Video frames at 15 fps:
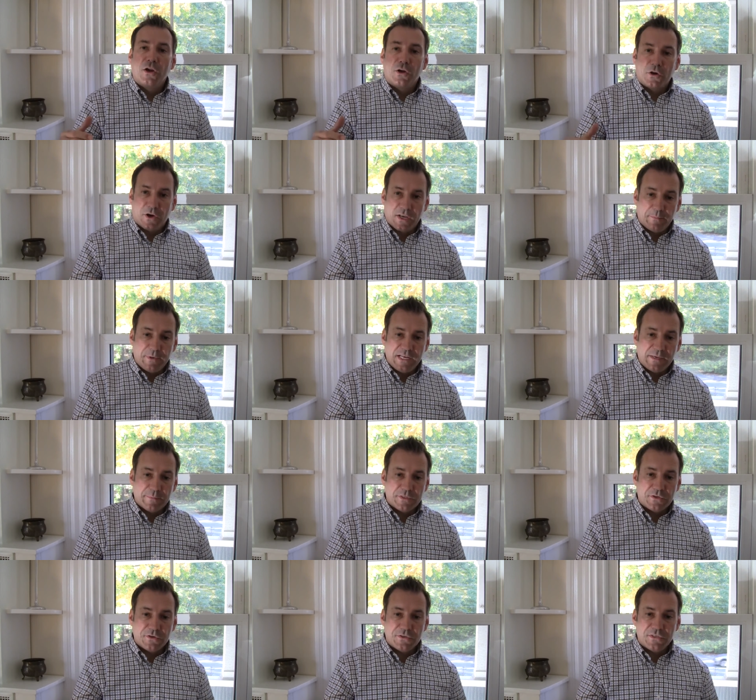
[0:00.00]
condominium
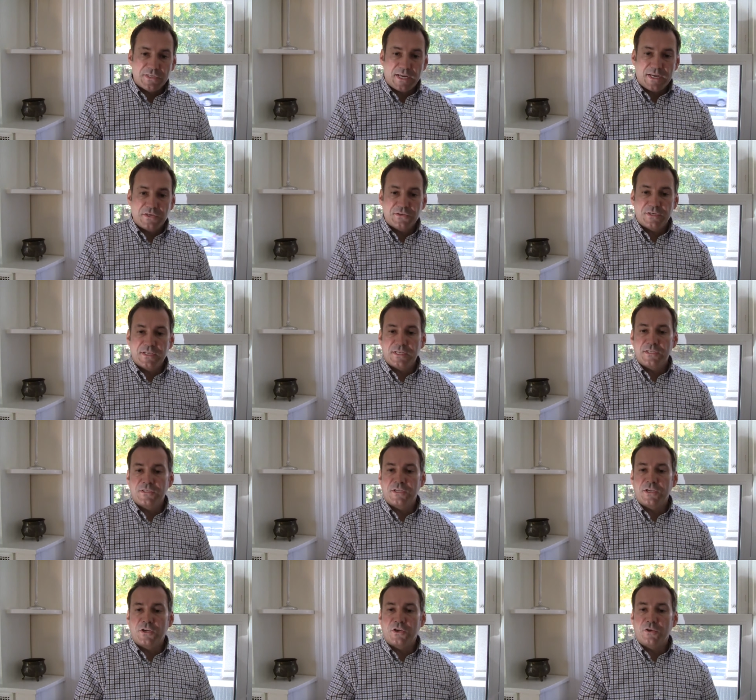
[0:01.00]

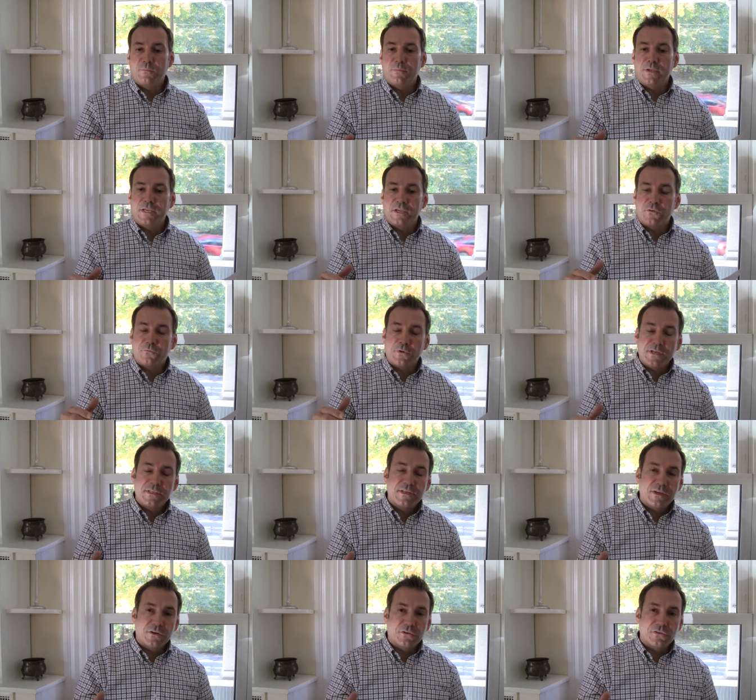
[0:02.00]
associations, it could be
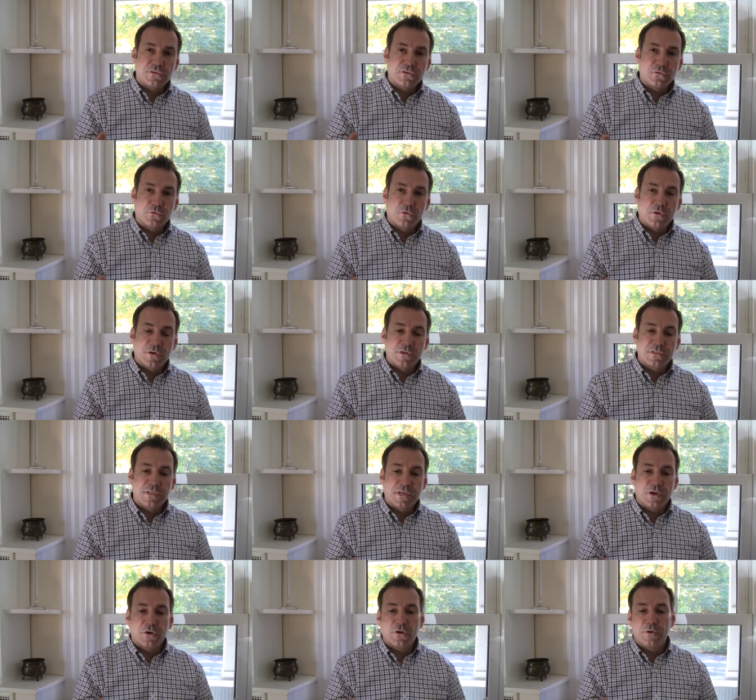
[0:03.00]
retail stores,
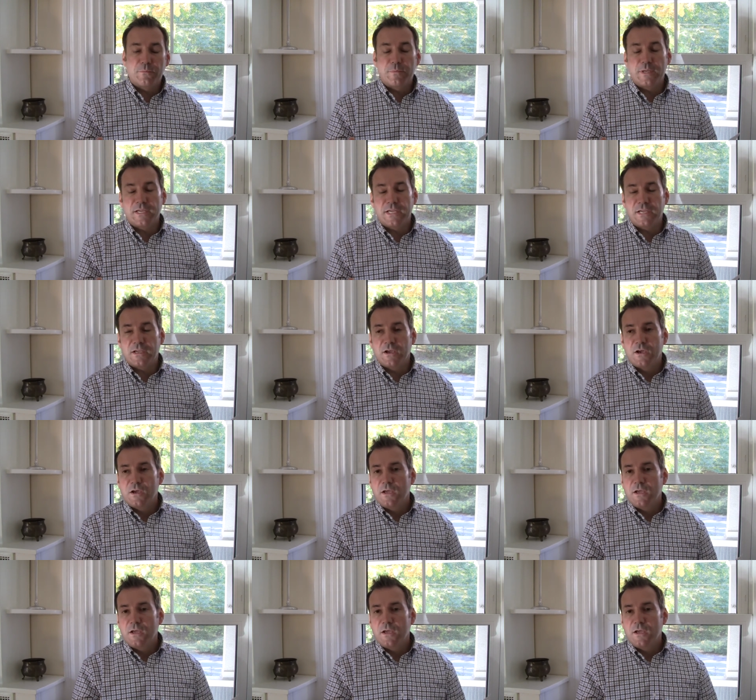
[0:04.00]
it could be